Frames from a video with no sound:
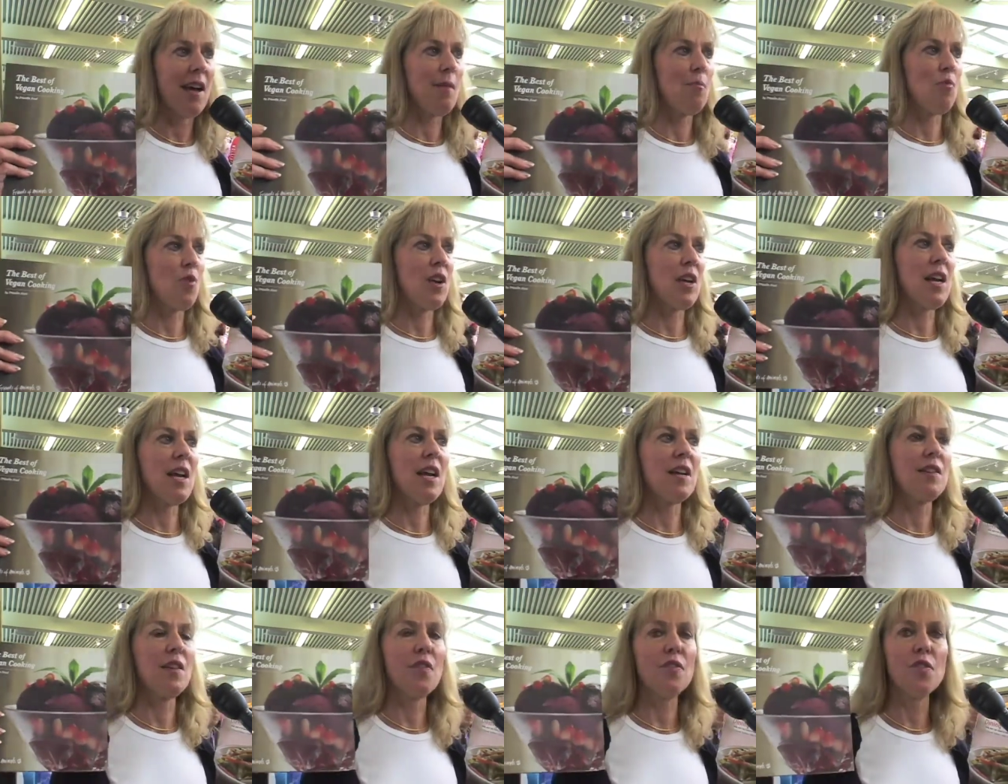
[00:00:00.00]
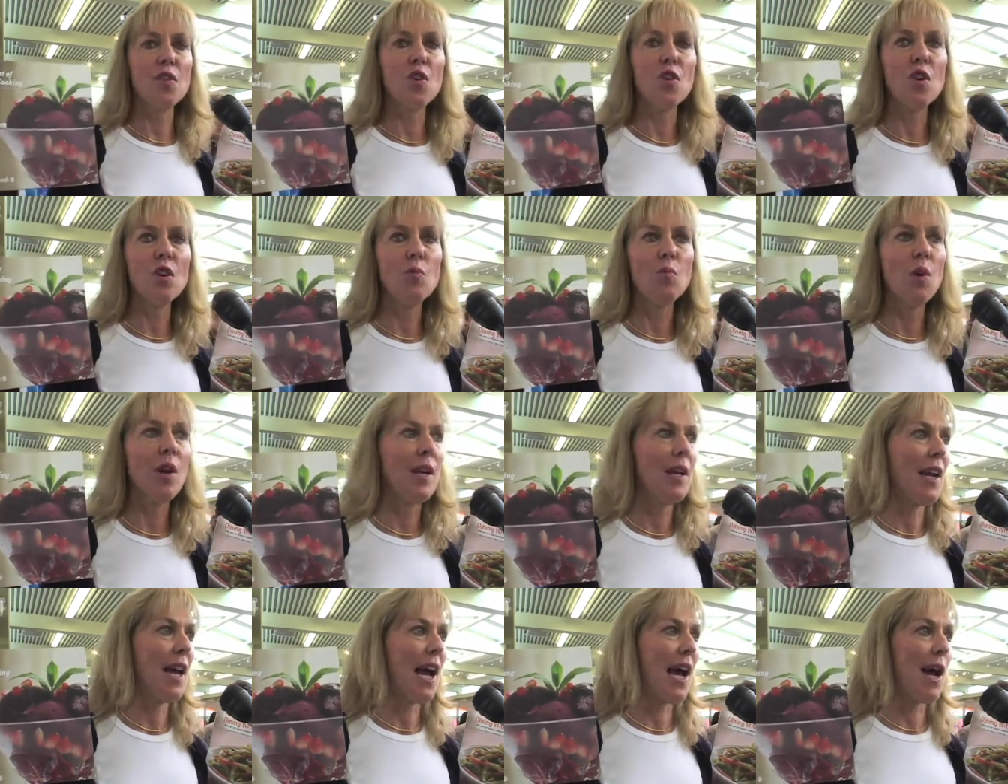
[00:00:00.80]
I'm working on the third
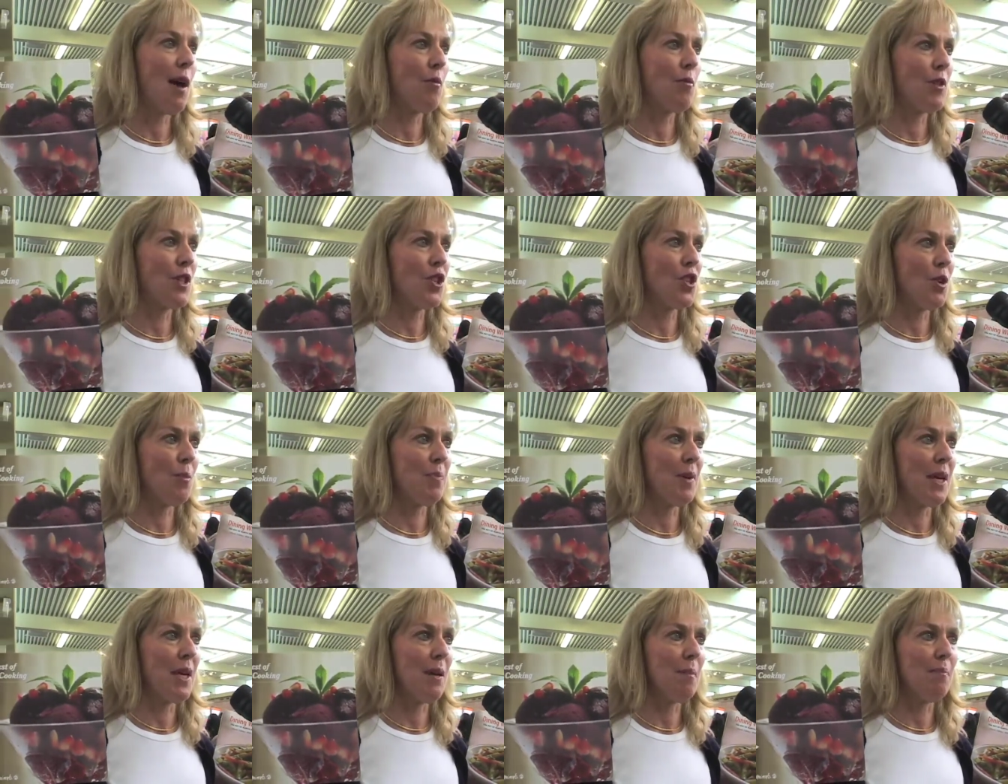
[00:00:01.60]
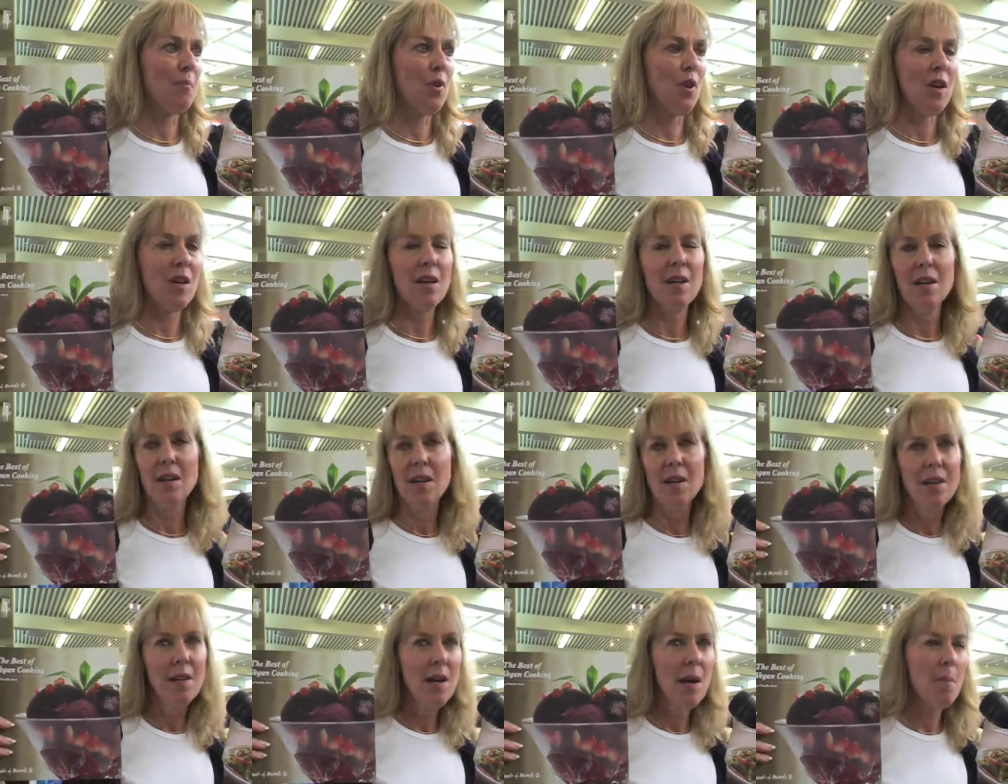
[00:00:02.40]
one now, which will be a book
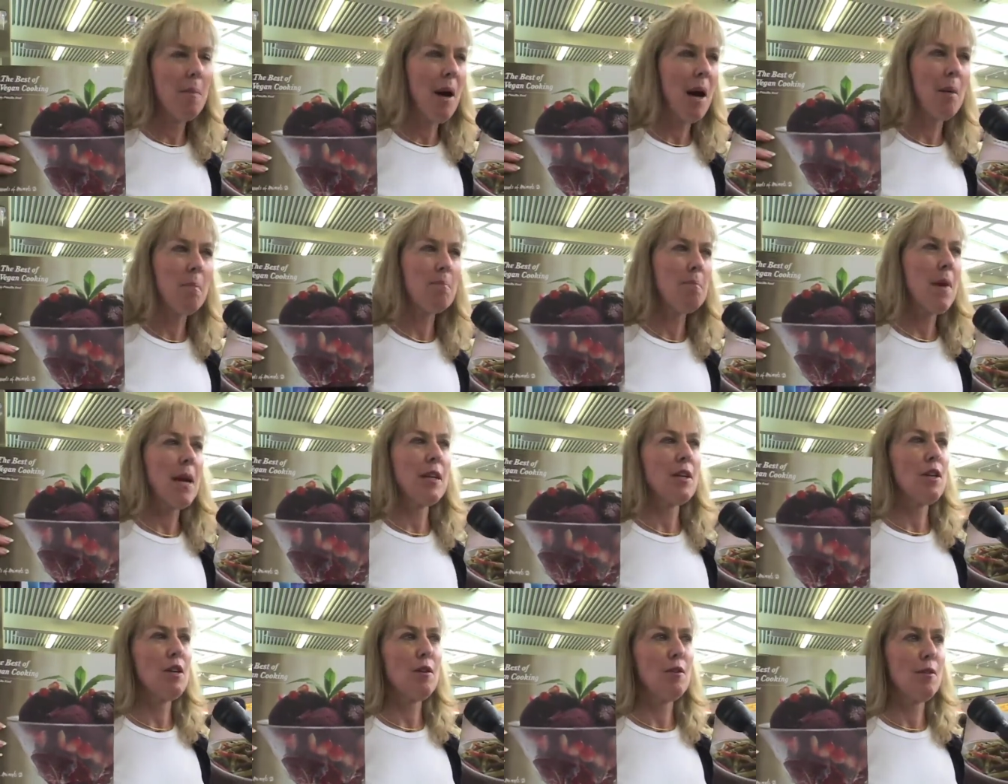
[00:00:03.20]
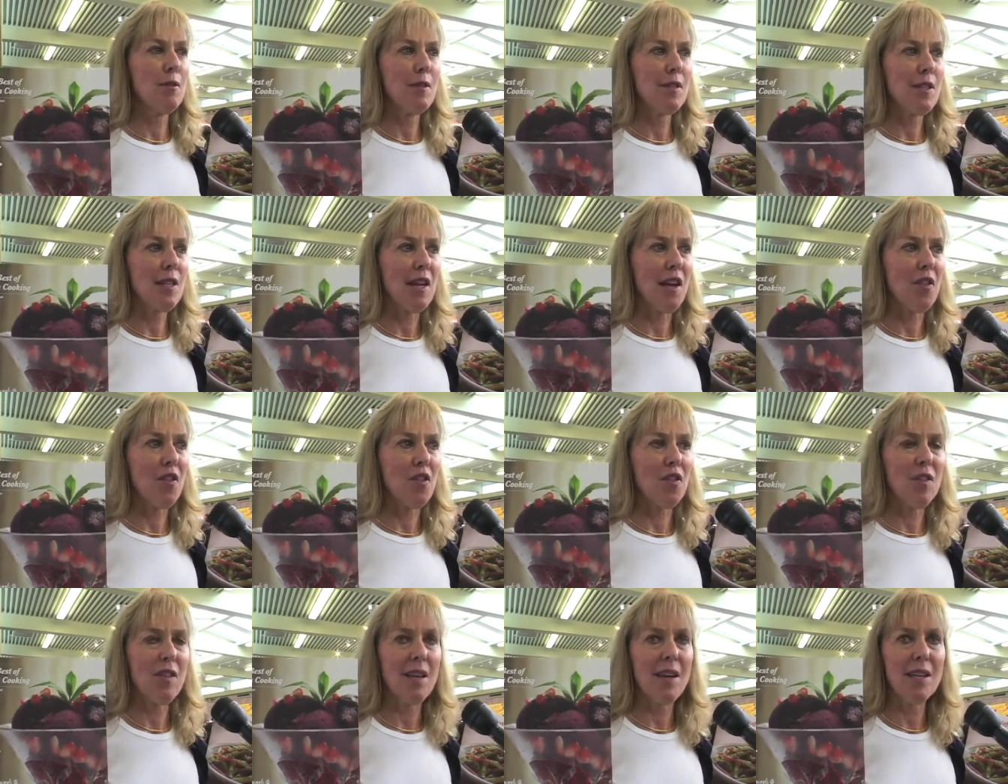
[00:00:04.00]
about menus and
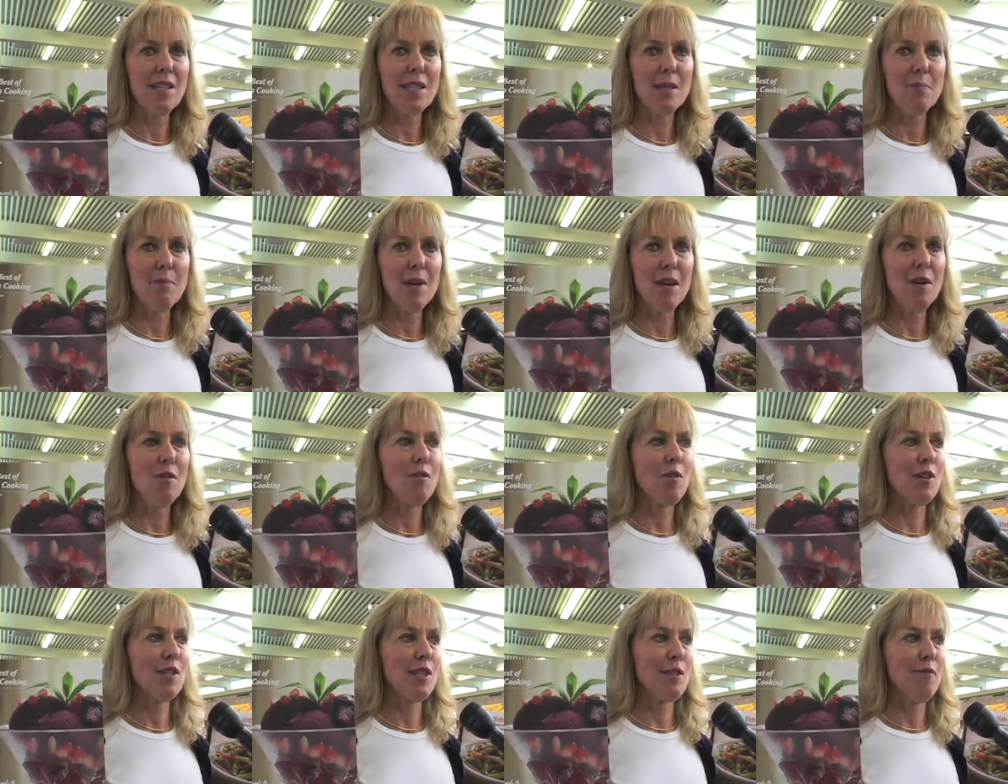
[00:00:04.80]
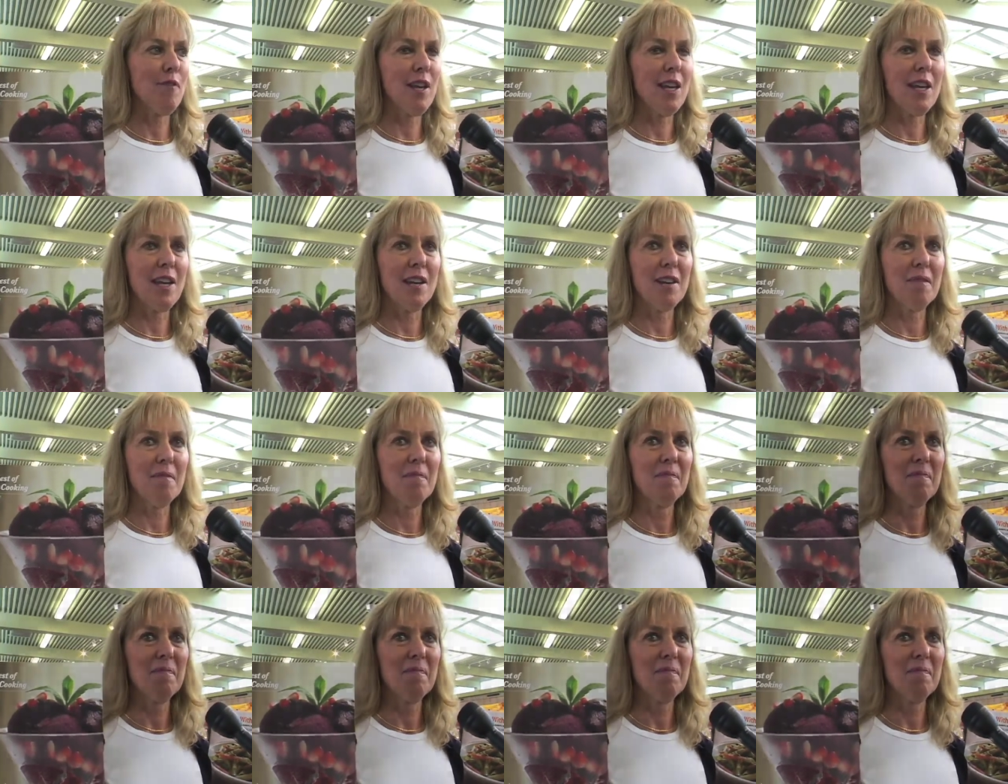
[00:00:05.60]
other things, but of course, vegan.